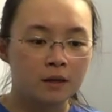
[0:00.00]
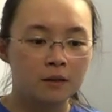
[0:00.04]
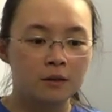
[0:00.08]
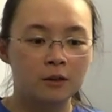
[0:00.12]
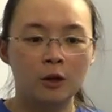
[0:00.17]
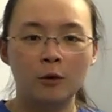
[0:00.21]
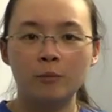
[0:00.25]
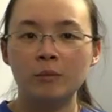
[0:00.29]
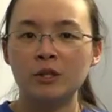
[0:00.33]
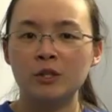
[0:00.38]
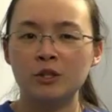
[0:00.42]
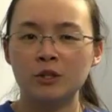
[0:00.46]

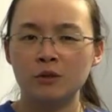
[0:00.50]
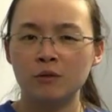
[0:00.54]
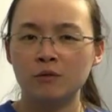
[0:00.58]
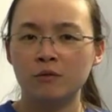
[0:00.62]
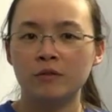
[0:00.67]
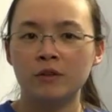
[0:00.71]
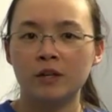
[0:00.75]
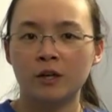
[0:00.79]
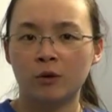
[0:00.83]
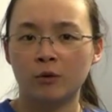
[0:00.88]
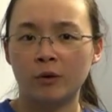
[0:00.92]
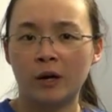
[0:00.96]
They'll be due
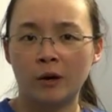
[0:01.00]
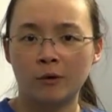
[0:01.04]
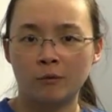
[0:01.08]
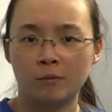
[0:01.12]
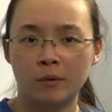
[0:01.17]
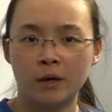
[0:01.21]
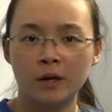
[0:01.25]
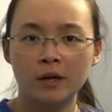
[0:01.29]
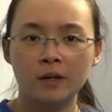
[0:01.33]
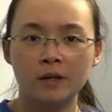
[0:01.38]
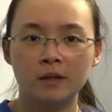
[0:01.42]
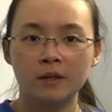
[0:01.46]
via
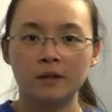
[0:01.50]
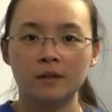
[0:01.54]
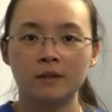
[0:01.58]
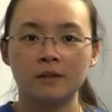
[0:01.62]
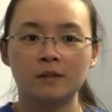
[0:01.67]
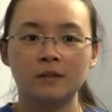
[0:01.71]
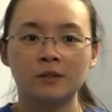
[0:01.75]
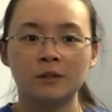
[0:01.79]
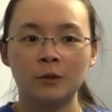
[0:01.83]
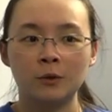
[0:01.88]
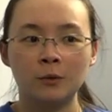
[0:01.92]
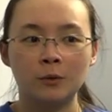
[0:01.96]
CrowdMark,
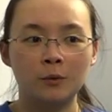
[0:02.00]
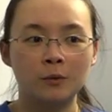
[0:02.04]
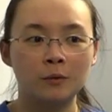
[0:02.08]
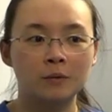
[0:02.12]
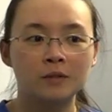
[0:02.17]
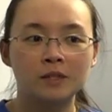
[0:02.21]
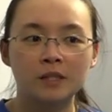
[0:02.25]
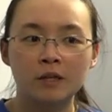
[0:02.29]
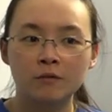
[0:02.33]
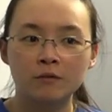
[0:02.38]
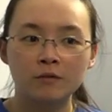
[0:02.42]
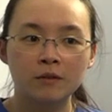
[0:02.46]
so
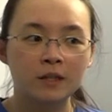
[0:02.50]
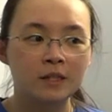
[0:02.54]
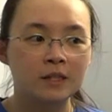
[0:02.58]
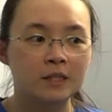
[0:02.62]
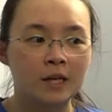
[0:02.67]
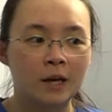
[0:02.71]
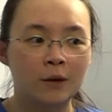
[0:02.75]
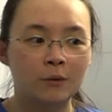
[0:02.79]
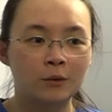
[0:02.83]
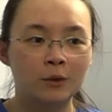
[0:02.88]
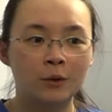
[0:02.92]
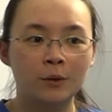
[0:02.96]
definitely
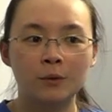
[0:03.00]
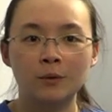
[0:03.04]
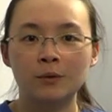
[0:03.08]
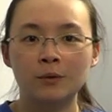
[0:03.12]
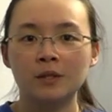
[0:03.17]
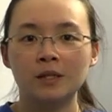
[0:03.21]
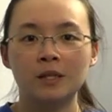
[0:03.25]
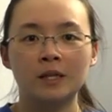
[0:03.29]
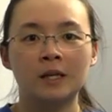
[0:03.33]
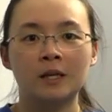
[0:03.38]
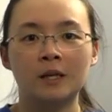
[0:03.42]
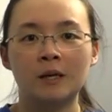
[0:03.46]

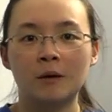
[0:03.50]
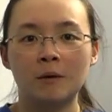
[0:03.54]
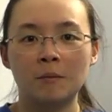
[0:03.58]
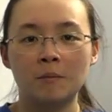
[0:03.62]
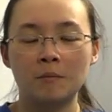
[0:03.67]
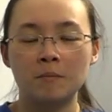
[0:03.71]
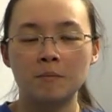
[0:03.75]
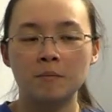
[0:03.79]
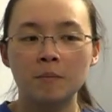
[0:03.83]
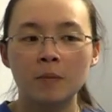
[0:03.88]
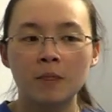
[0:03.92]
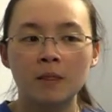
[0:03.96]

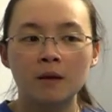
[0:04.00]
download